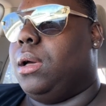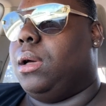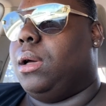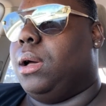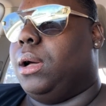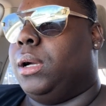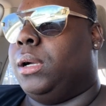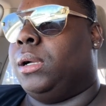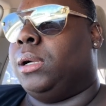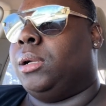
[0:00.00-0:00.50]

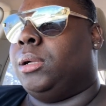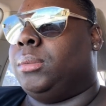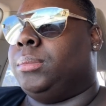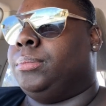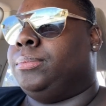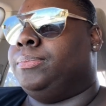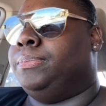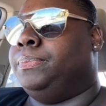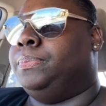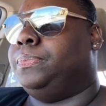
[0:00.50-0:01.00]

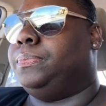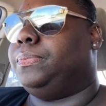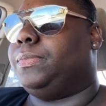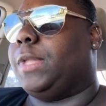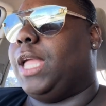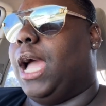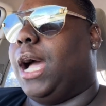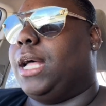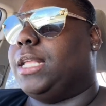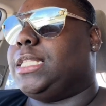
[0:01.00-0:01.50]
Um,
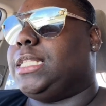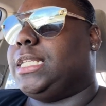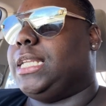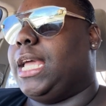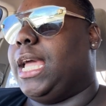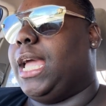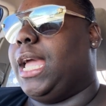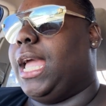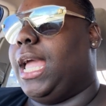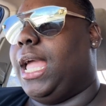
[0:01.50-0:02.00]
yeah,
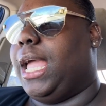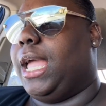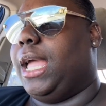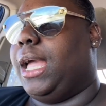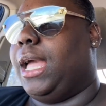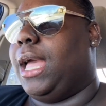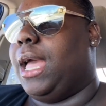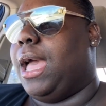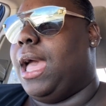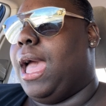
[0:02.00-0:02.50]
today
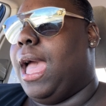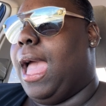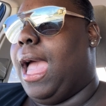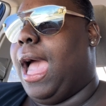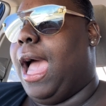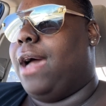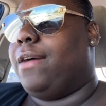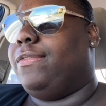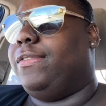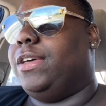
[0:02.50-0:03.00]

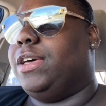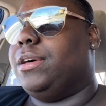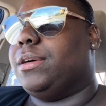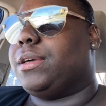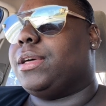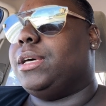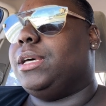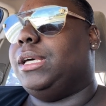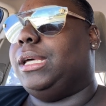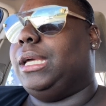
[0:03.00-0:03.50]
I feel
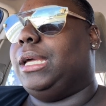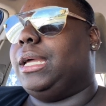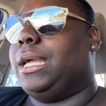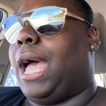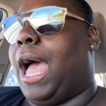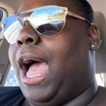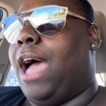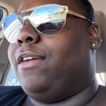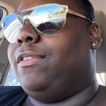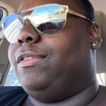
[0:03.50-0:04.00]
good.
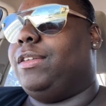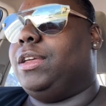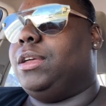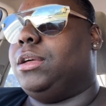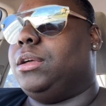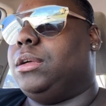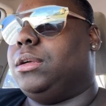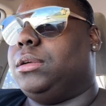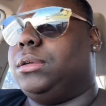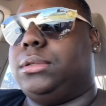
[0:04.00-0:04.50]
I feel Waiting
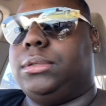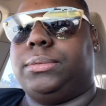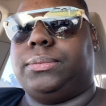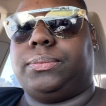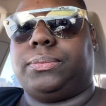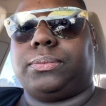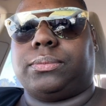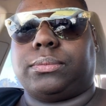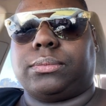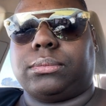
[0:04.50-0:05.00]
for
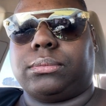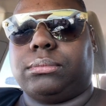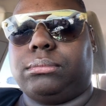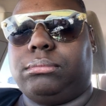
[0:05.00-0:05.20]
Perry.